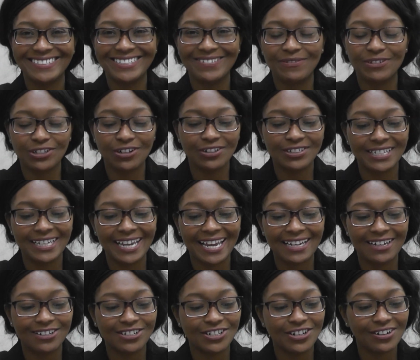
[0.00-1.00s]
resulting
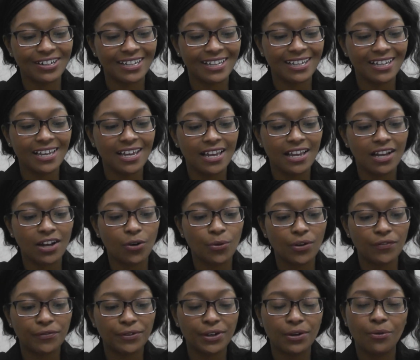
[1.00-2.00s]
in a jerky,
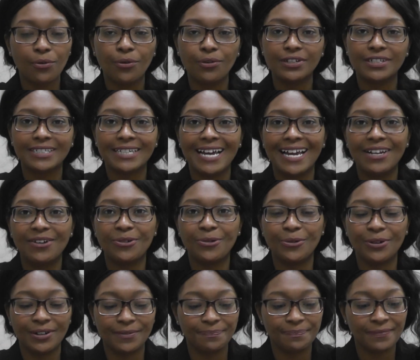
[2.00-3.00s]
quivery, hoarse, tight,
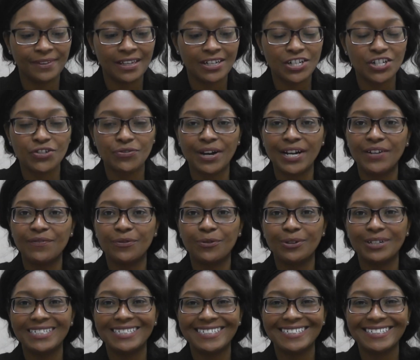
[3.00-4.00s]
or strained
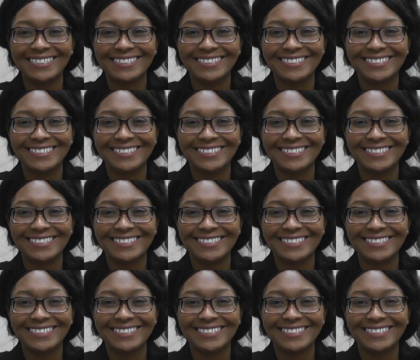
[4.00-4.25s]
voice.